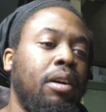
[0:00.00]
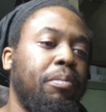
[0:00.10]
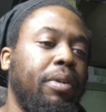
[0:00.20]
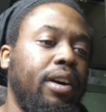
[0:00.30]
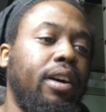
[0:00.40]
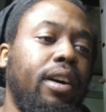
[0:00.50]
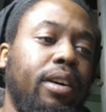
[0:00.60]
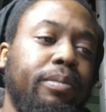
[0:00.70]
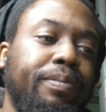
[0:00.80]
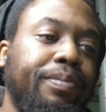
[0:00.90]
But
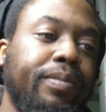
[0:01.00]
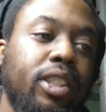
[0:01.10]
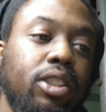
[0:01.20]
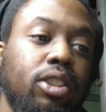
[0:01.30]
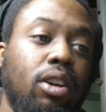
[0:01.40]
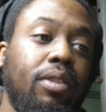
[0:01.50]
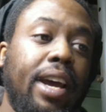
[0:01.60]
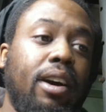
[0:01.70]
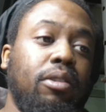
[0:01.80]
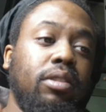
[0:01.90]
so
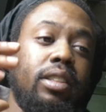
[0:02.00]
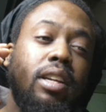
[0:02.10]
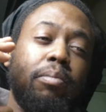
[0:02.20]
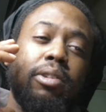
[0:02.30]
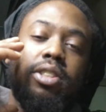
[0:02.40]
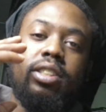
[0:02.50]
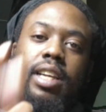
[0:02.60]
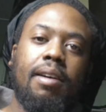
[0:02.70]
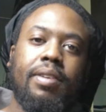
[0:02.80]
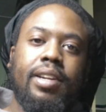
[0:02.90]
now number
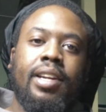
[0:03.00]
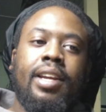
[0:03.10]
7,